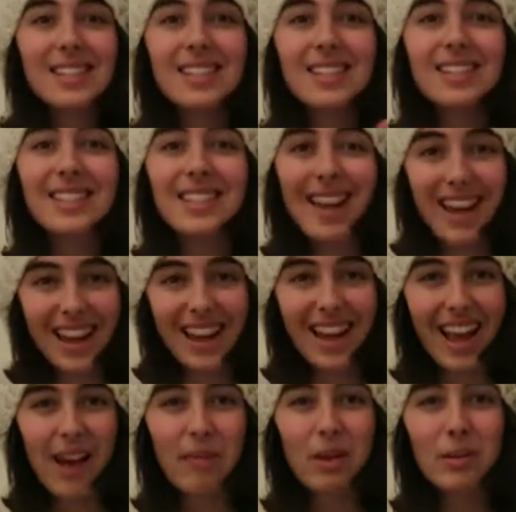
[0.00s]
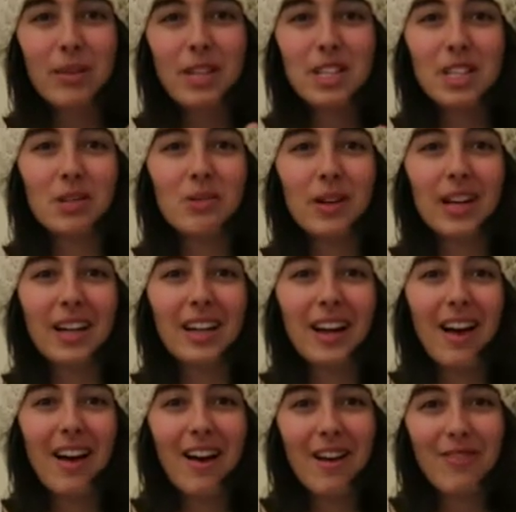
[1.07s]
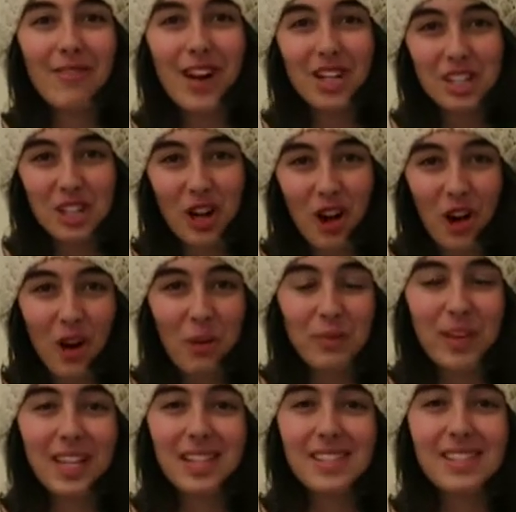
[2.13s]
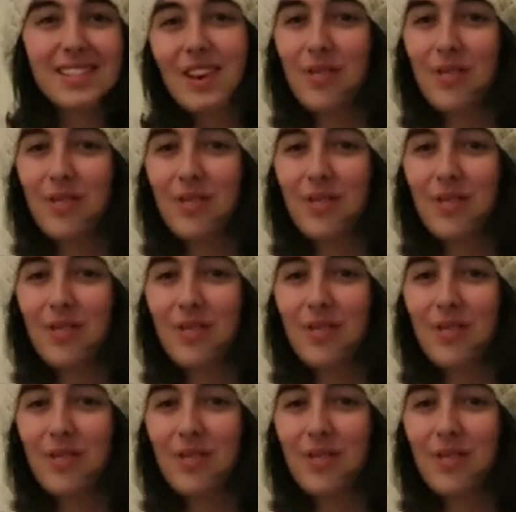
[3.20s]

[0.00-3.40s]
today I'm going to be doing a fashion haul because